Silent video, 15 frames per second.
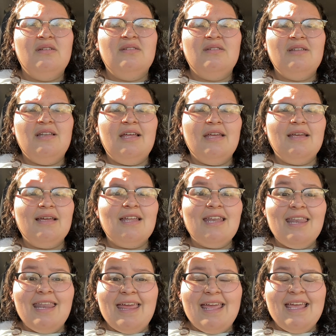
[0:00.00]
like
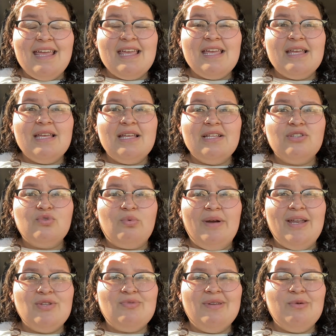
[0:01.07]
late
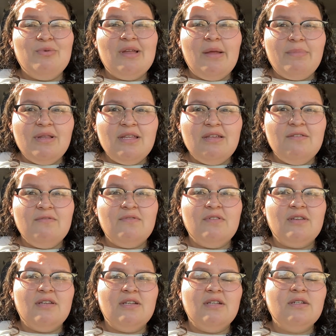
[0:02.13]
2021, I believe.
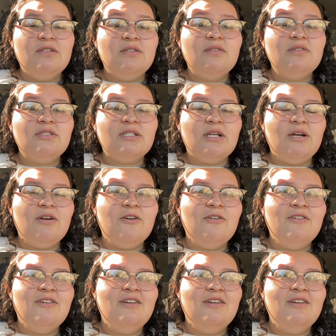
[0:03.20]
So,